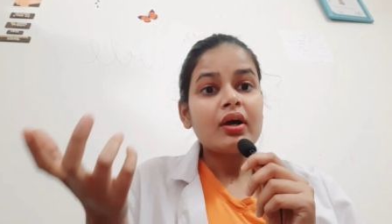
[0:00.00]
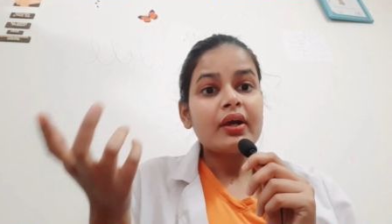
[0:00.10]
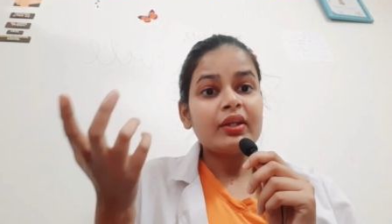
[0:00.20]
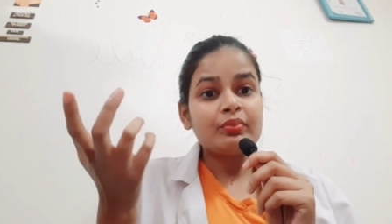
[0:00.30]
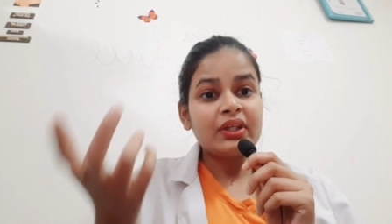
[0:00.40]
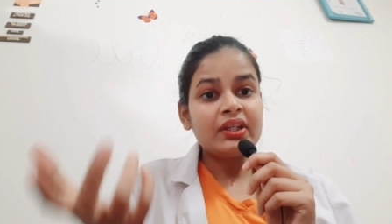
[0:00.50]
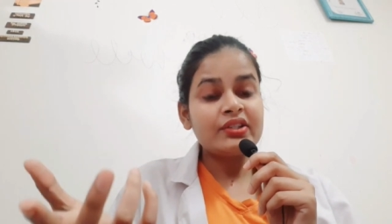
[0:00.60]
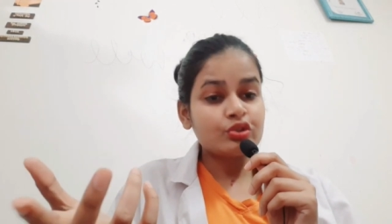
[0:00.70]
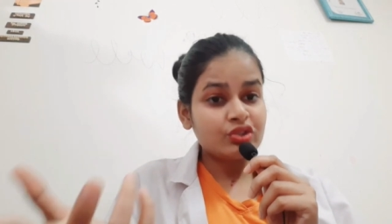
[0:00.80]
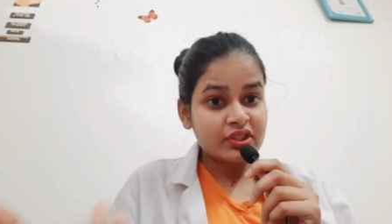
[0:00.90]
It may lead
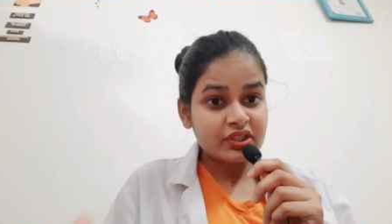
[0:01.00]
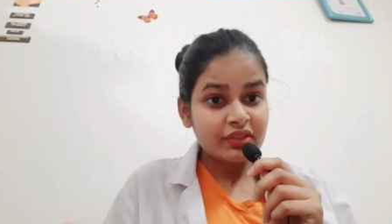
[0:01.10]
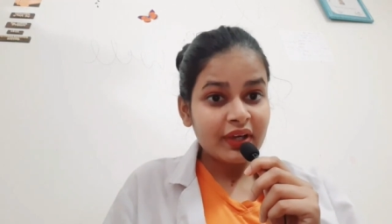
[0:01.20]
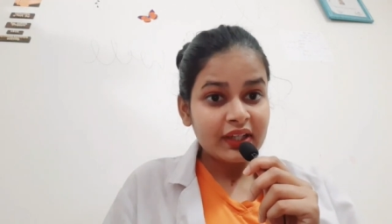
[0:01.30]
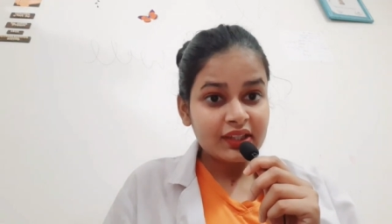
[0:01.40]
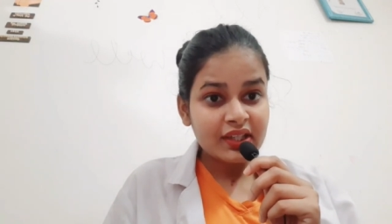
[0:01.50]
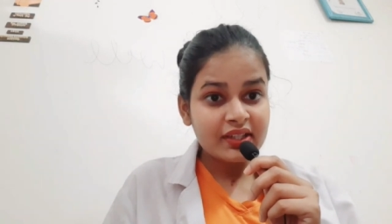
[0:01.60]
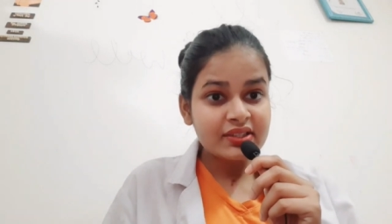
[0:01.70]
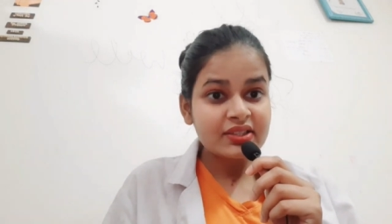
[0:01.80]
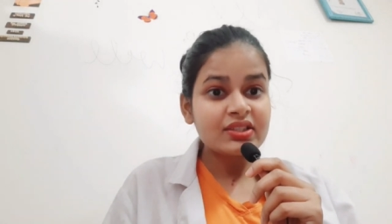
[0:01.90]
to
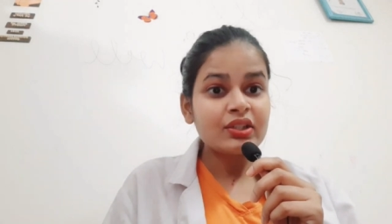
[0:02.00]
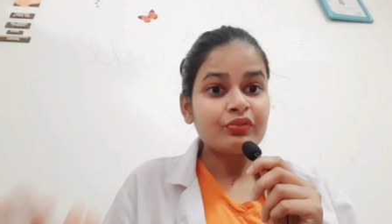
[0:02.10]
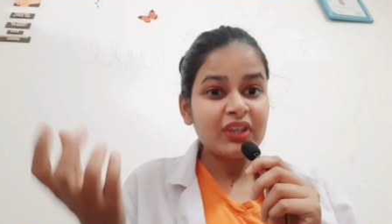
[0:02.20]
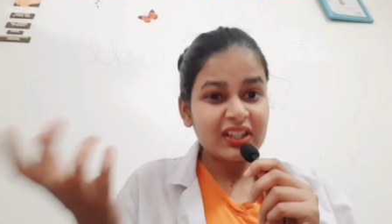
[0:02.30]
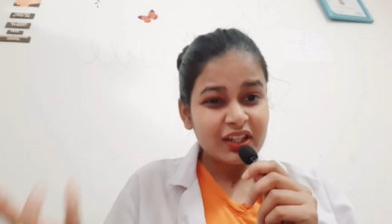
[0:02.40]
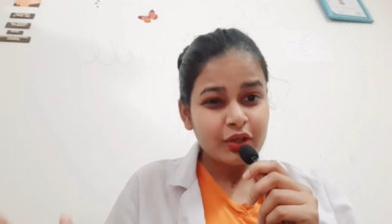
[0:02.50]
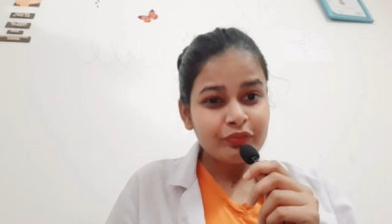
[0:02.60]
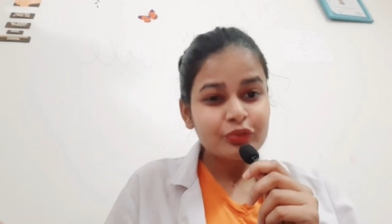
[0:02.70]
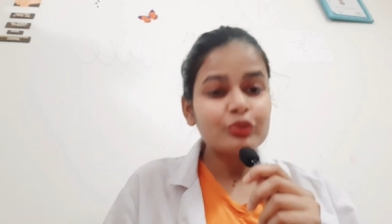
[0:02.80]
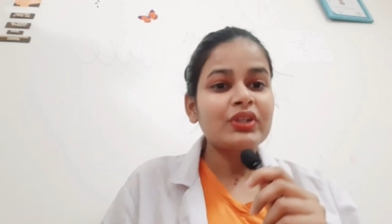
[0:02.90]
gingivitis, weakening of tooth,